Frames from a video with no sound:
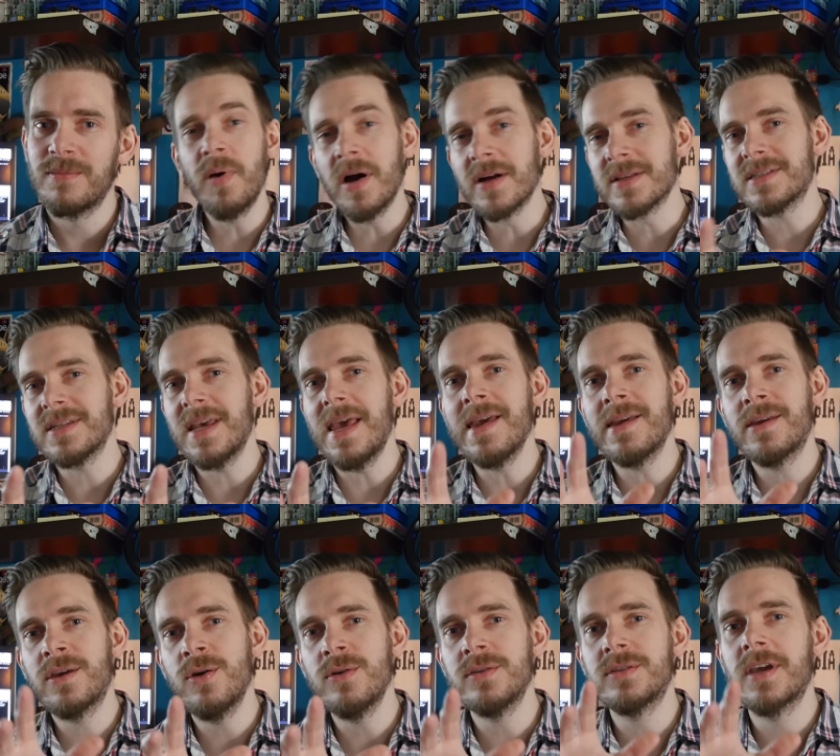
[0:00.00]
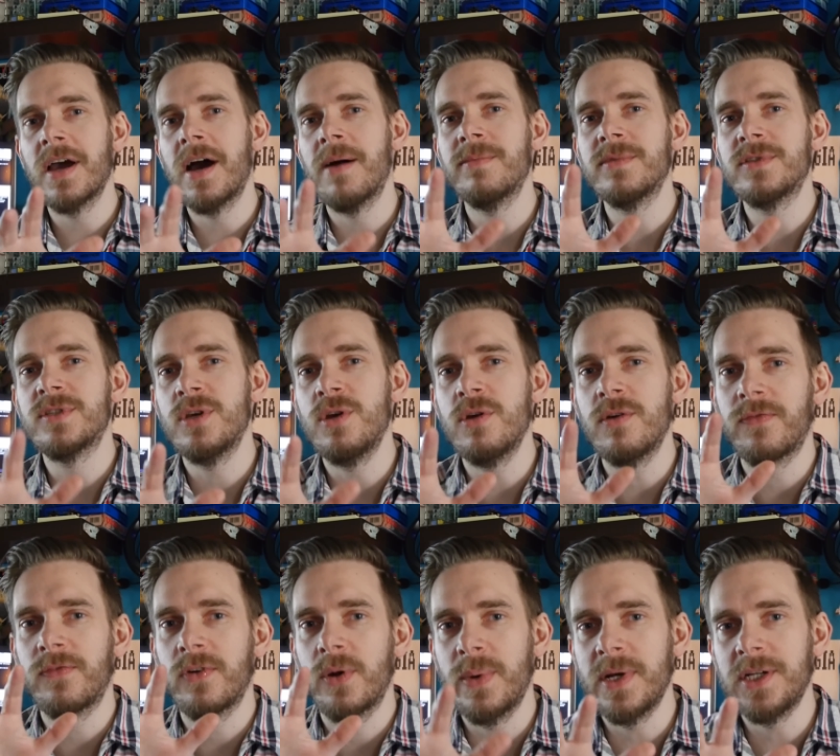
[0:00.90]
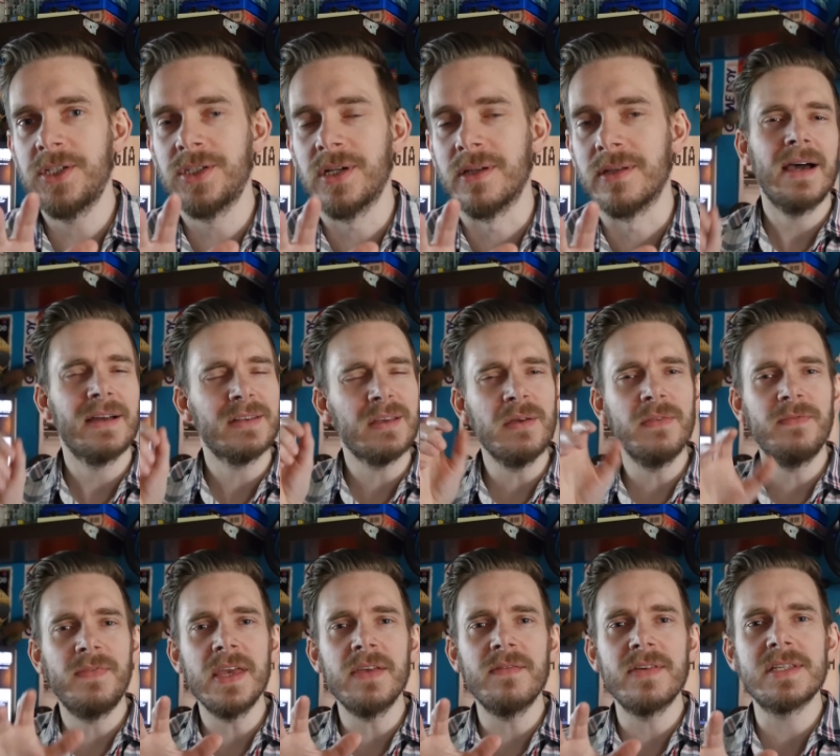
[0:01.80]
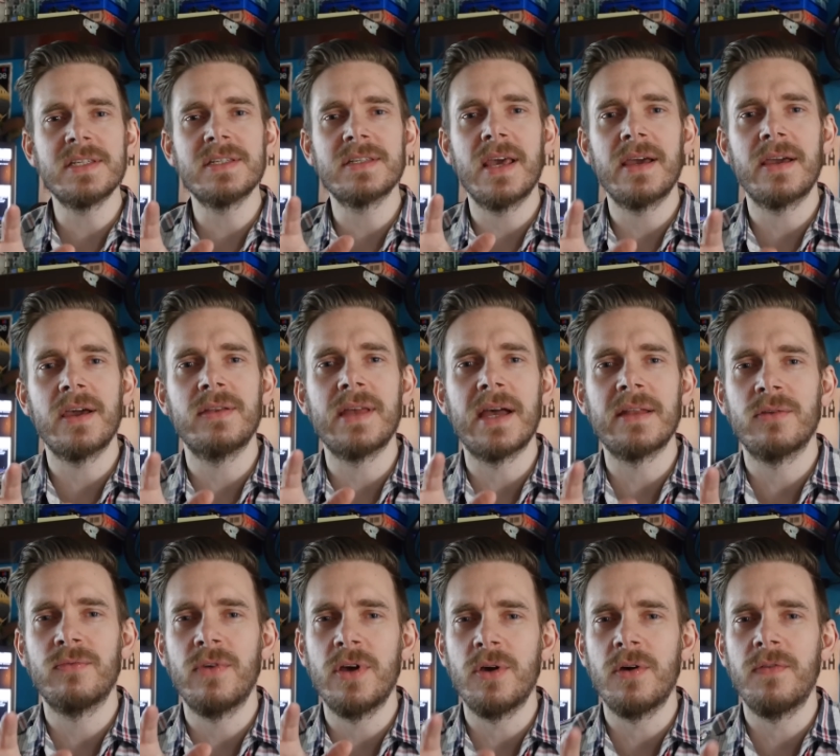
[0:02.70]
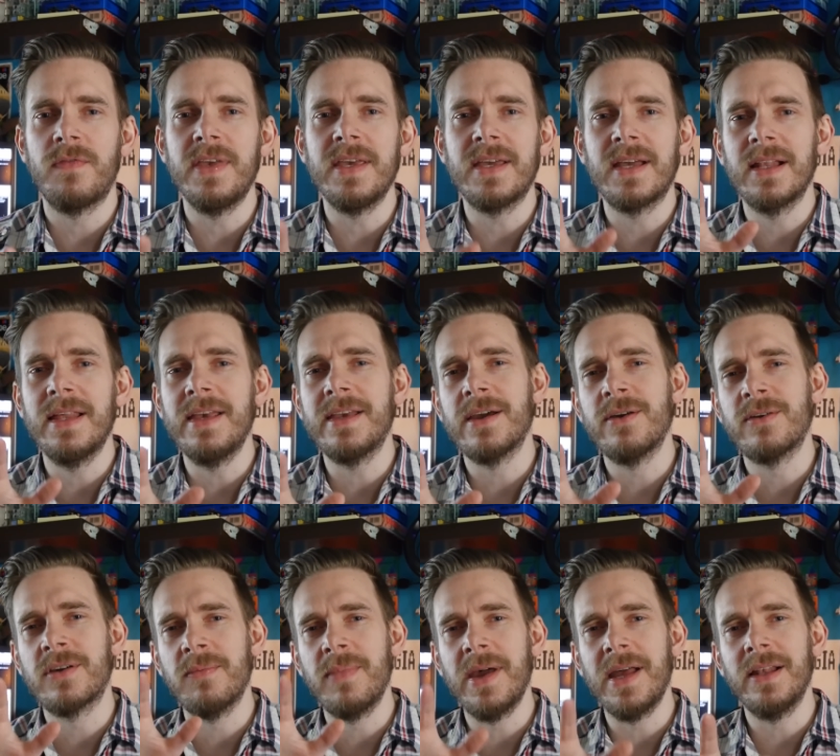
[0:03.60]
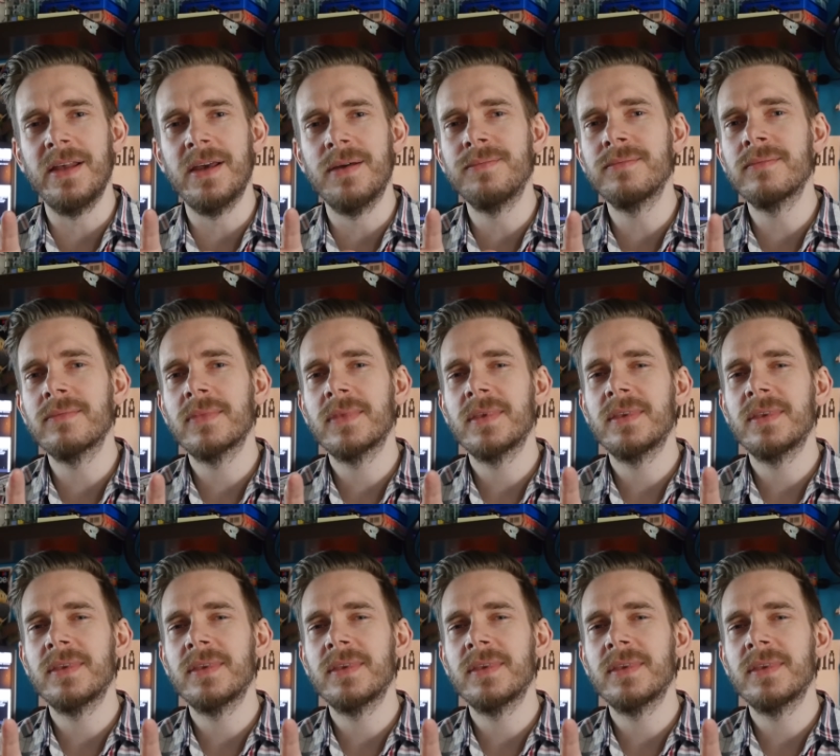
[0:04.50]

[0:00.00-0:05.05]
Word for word: But it could come to fruition. And I don't think this is going to go down the route of the Coleco Chameleon.